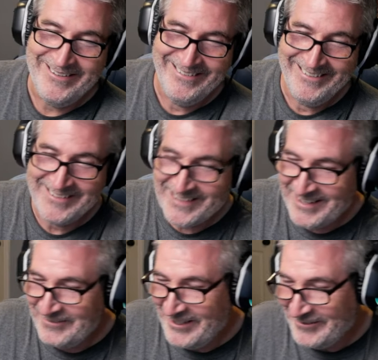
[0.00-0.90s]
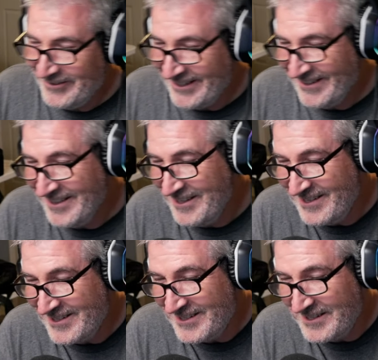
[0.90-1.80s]
Okay, we don't want, this
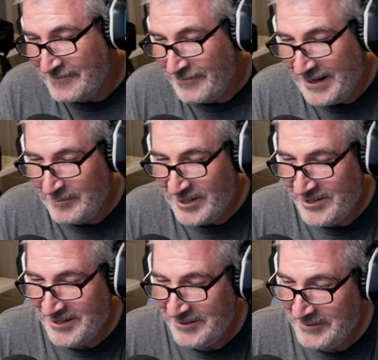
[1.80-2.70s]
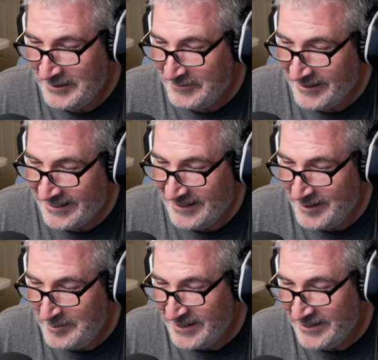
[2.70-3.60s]
is a family show. We don't want to hear
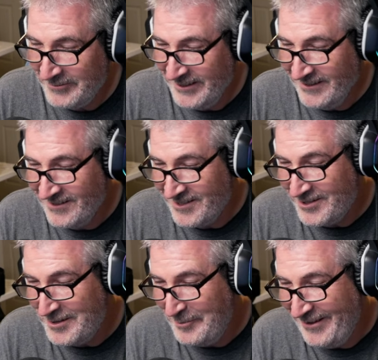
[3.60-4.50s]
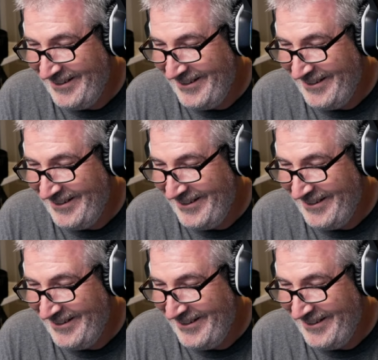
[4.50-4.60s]
about your one little stripper.